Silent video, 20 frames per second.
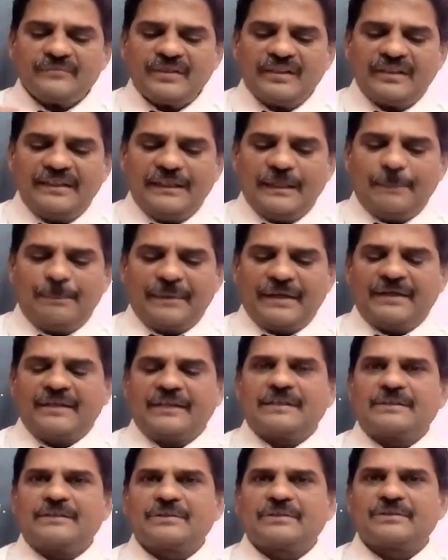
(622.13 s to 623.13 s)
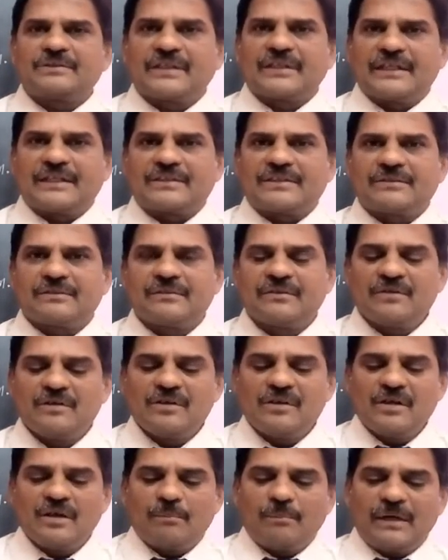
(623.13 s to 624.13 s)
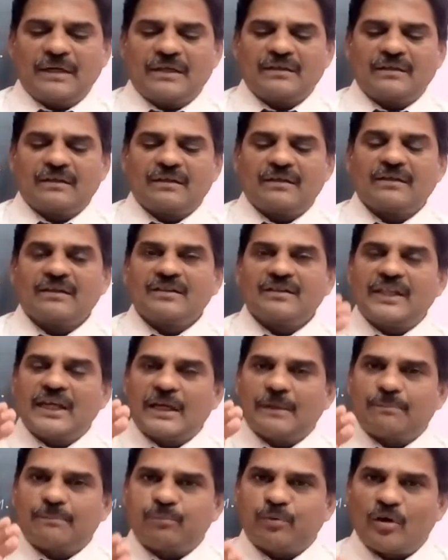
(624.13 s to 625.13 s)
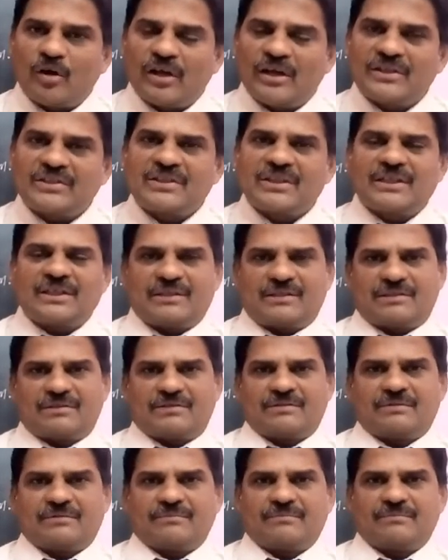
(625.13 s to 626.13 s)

independent states, but their policies,